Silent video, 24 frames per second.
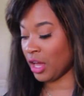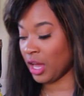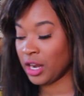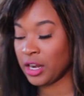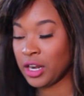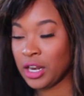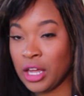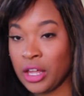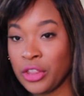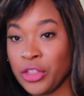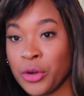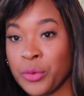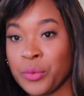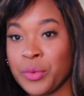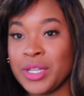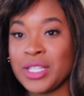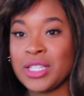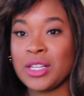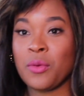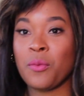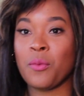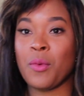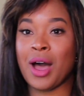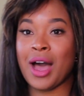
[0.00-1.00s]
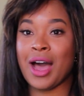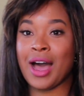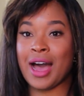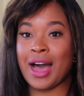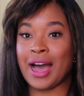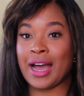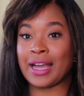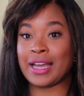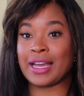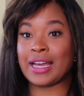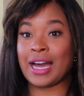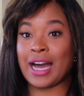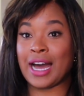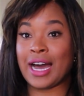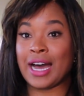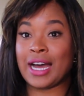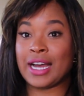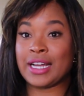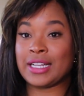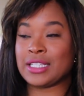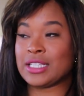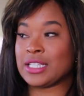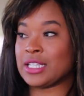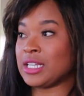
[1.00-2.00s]
another reason why I
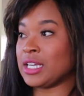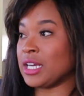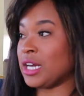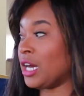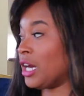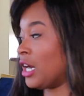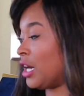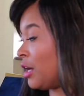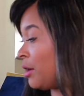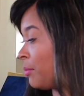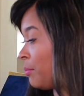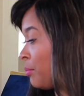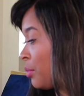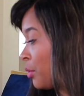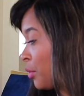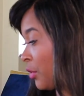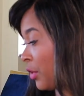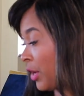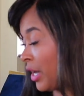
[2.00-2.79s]
got a